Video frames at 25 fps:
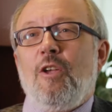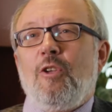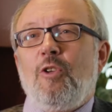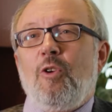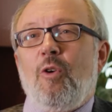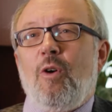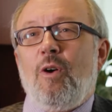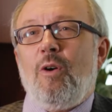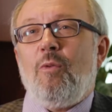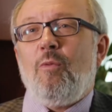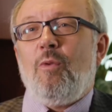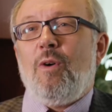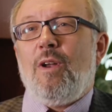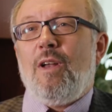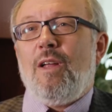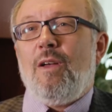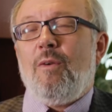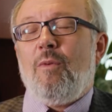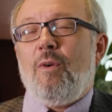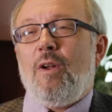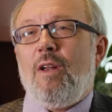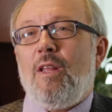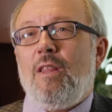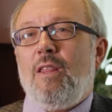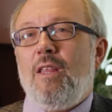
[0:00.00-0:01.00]
So
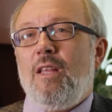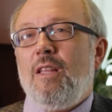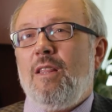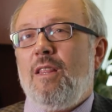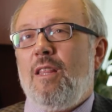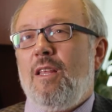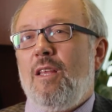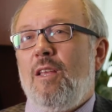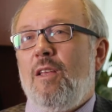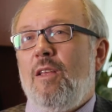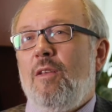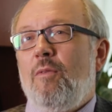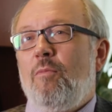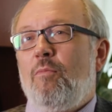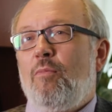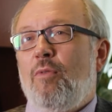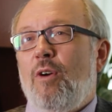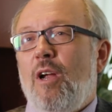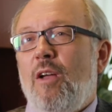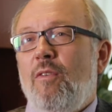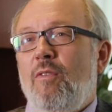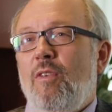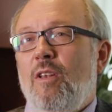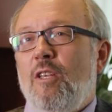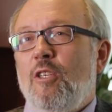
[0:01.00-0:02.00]
what I think the
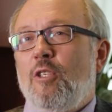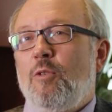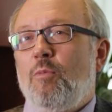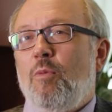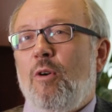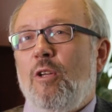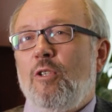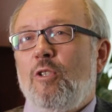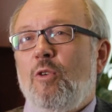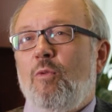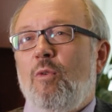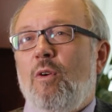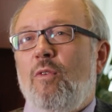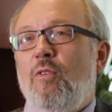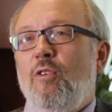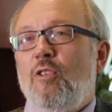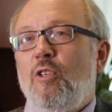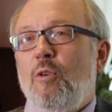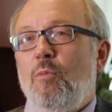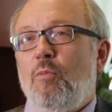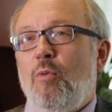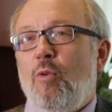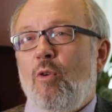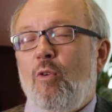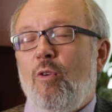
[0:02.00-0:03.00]
privately sponsored
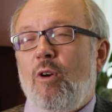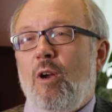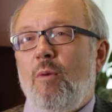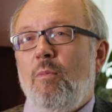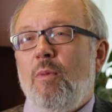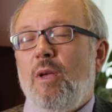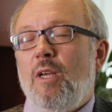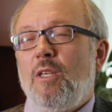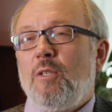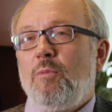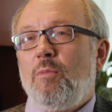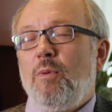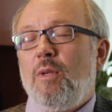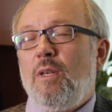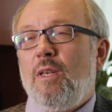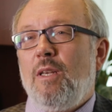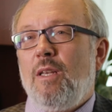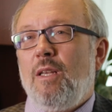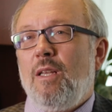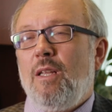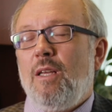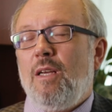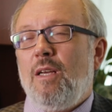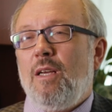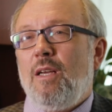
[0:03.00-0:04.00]
refugee program has
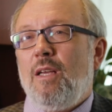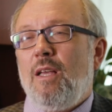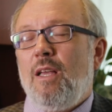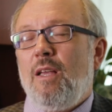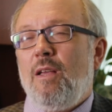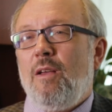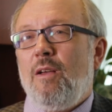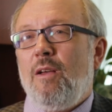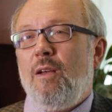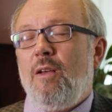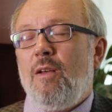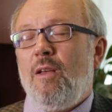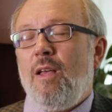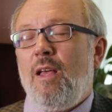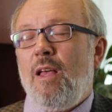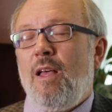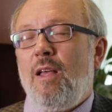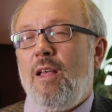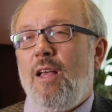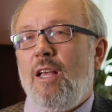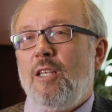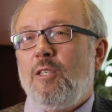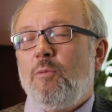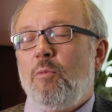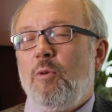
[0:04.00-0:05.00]

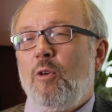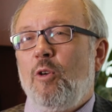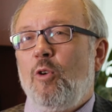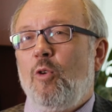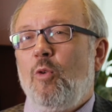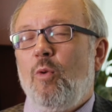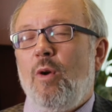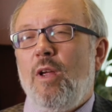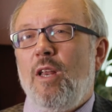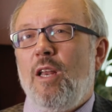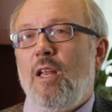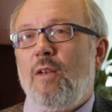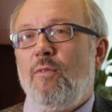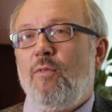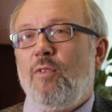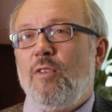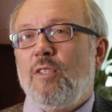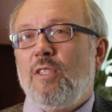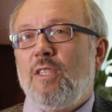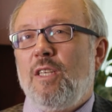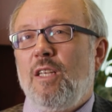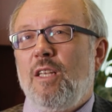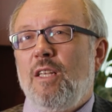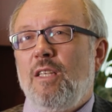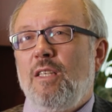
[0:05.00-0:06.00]
been great at
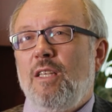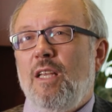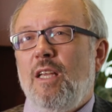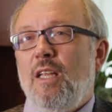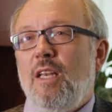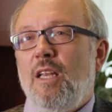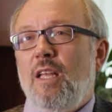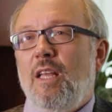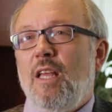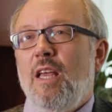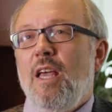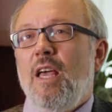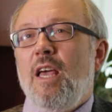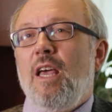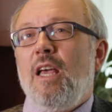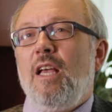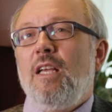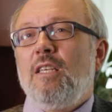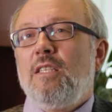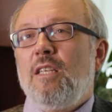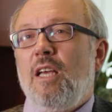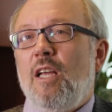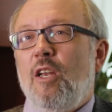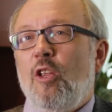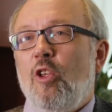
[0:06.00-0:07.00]
facilitating
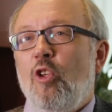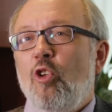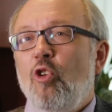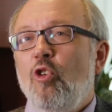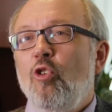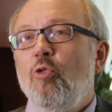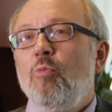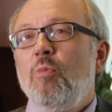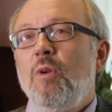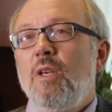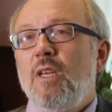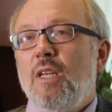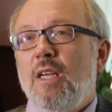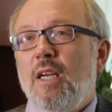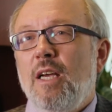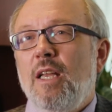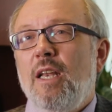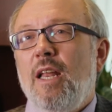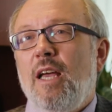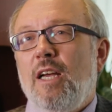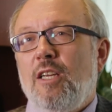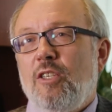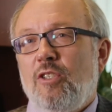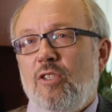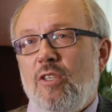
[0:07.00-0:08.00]
is that human
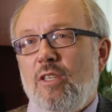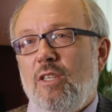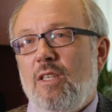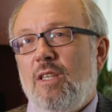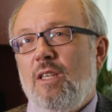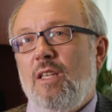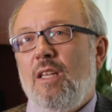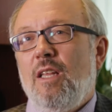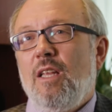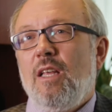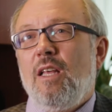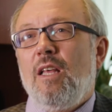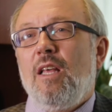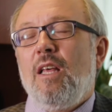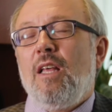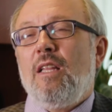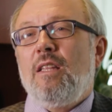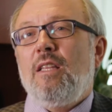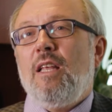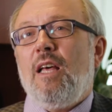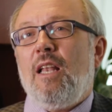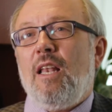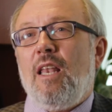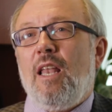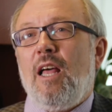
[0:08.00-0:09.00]
connection
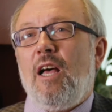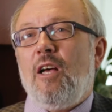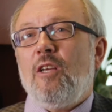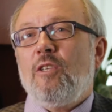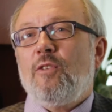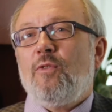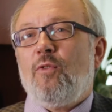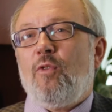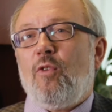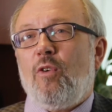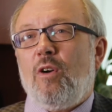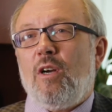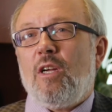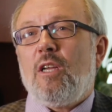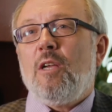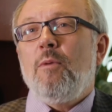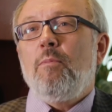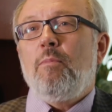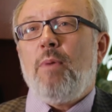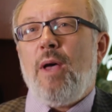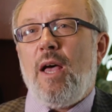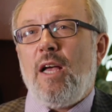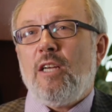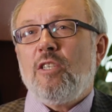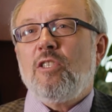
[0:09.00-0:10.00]
that allows for a
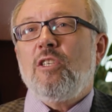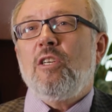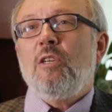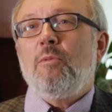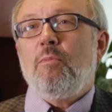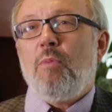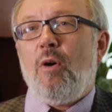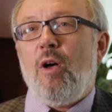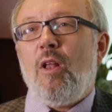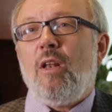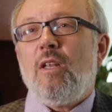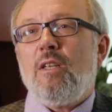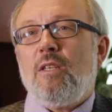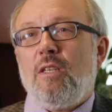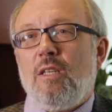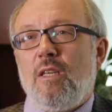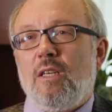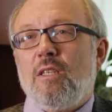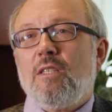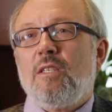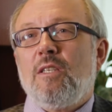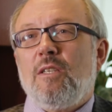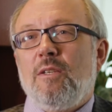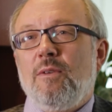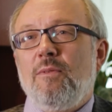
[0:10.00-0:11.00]
compassionate
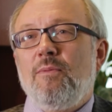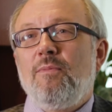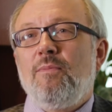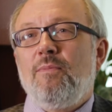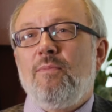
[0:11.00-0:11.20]
politics.